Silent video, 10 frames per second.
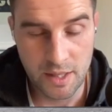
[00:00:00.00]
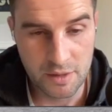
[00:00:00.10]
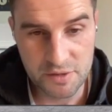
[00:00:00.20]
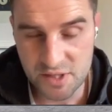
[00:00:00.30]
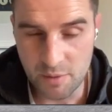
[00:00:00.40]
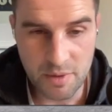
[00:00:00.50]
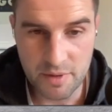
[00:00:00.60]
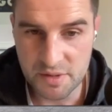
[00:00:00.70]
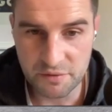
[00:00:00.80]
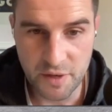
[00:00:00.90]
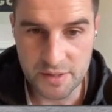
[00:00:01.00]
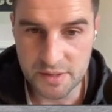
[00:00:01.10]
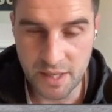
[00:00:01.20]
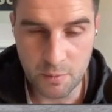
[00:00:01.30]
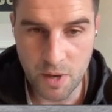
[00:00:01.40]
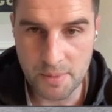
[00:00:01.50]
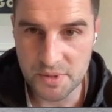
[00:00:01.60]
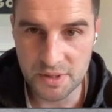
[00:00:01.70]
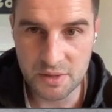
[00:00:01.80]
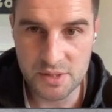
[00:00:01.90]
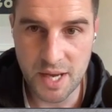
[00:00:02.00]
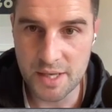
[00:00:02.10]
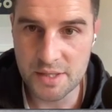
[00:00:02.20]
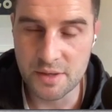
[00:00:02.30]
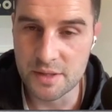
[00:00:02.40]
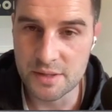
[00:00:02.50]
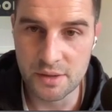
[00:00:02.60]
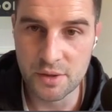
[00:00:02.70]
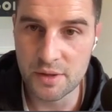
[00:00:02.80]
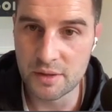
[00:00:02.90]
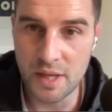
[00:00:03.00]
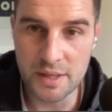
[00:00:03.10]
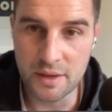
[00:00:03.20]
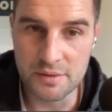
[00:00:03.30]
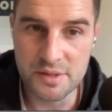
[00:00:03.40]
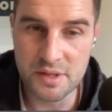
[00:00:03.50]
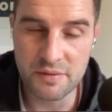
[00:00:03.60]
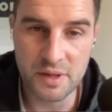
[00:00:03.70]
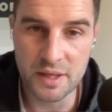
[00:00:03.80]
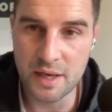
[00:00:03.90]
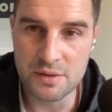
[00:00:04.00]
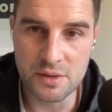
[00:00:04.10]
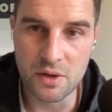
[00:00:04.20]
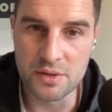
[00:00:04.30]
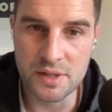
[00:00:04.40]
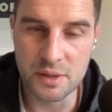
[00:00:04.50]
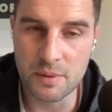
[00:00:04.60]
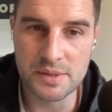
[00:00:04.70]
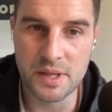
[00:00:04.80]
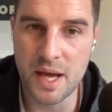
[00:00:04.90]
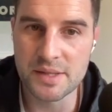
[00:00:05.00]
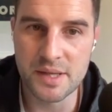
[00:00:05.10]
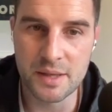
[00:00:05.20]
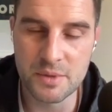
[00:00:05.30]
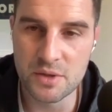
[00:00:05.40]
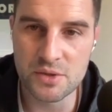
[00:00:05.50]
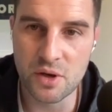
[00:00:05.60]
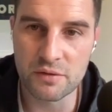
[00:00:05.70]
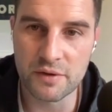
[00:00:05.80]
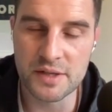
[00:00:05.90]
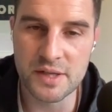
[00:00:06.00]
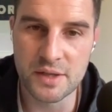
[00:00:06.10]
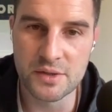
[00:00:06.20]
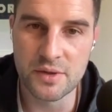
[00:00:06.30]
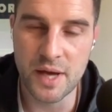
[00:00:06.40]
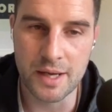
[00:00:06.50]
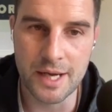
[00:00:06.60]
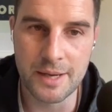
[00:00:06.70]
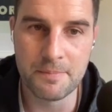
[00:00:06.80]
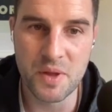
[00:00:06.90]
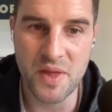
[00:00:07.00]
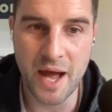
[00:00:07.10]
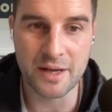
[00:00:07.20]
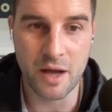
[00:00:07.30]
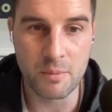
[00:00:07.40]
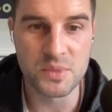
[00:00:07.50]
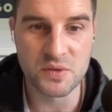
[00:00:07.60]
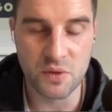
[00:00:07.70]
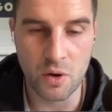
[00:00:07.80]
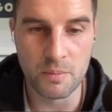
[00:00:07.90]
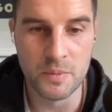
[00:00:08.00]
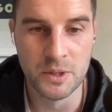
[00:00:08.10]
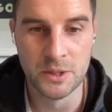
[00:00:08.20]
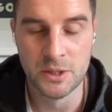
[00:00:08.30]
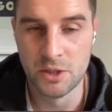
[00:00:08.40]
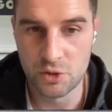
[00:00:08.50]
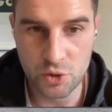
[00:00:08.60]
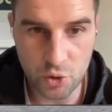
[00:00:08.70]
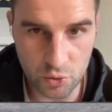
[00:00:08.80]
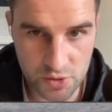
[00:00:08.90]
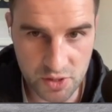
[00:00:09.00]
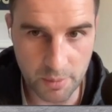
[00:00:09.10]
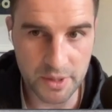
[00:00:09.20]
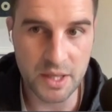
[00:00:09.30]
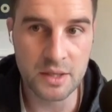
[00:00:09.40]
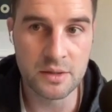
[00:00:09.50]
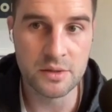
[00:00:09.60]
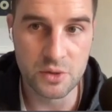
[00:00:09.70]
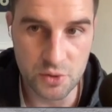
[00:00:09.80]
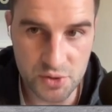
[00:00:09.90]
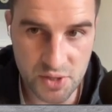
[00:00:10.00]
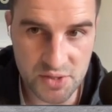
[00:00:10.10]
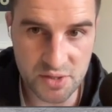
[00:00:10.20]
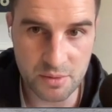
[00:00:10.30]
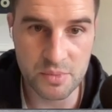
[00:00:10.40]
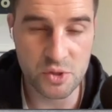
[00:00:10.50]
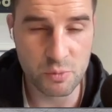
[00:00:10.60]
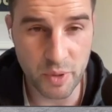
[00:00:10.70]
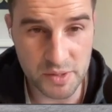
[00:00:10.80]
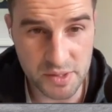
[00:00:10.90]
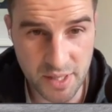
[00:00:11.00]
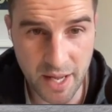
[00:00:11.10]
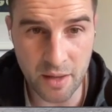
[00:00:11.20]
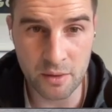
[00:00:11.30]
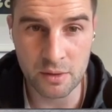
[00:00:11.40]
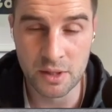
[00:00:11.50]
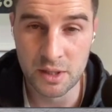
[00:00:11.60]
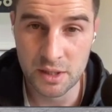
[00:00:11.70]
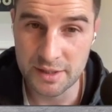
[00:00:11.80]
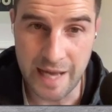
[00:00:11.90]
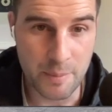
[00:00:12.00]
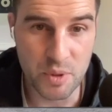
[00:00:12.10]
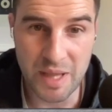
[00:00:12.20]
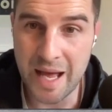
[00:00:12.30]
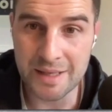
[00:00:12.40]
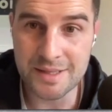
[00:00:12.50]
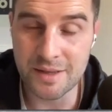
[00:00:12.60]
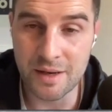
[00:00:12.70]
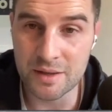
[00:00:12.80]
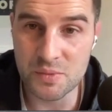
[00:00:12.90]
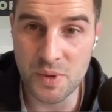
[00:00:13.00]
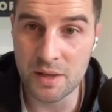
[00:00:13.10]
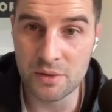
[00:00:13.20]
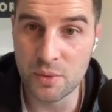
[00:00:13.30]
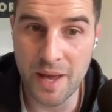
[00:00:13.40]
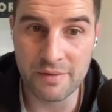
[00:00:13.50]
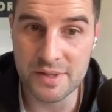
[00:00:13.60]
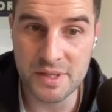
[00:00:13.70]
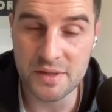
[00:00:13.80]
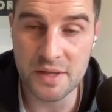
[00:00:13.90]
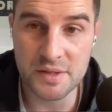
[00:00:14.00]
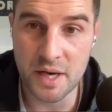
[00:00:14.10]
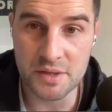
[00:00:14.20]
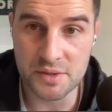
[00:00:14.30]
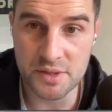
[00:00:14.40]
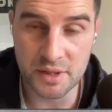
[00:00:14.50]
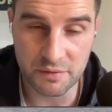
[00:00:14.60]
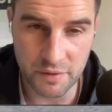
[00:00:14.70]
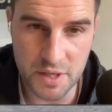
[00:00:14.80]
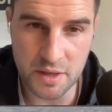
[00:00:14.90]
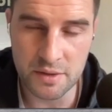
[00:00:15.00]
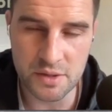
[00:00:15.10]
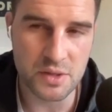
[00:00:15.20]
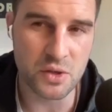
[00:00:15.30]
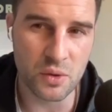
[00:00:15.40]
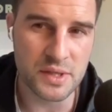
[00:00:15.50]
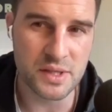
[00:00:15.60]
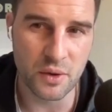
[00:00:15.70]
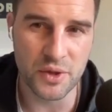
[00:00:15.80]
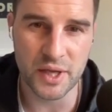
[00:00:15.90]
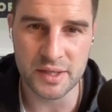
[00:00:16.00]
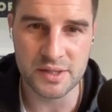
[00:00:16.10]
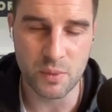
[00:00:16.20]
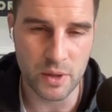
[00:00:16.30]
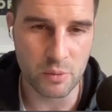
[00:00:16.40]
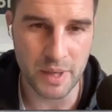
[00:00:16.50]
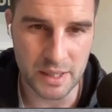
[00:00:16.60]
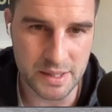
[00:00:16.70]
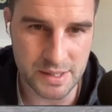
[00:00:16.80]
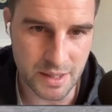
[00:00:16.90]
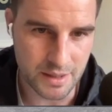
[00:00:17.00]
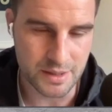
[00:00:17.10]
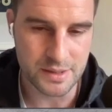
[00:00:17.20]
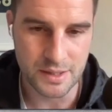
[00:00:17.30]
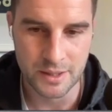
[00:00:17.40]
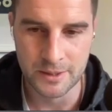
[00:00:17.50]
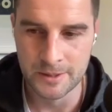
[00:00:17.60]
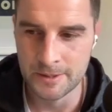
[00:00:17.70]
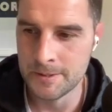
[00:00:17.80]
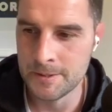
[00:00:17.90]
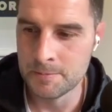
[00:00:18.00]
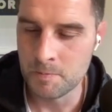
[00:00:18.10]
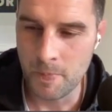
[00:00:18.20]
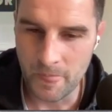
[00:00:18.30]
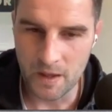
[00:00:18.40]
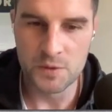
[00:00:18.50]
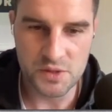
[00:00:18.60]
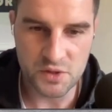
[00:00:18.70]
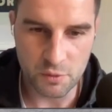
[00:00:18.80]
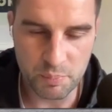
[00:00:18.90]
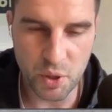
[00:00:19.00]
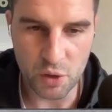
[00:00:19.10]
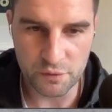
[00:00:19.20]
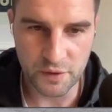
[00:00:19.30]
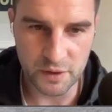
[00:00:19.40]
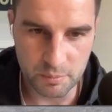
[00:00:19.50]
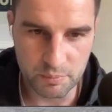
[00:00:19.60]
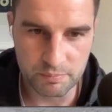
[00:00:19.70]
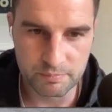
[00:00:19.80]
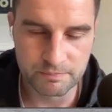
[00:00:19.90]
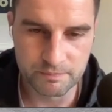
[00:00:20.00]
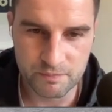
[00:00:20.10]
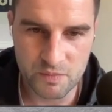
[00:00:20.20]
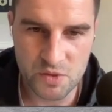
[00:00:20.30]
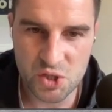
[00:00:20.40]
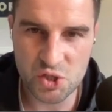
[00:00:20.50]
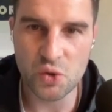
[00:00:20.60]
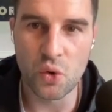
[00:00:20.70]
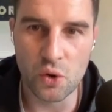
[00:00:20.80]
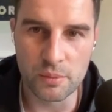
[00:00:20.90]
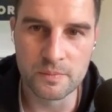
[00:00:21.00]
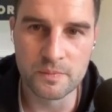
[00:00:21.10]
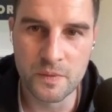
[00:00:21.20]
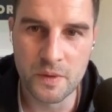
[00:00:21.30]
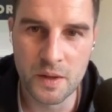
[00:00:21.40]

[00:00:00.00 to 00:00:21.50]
And some areas of France's game were absolutely disastrous. Like, look at their lineouts, seven lineouts lost. Like, when was the hmm. last time that you saw a French side do that? Um, but that comes from new coaches coming in, new systems, new personnel. Gabrillagues started as well, who we haven't seen in the international circuit for years. So there's all these little things that went on behind the scenes. It was a sort of perfect storm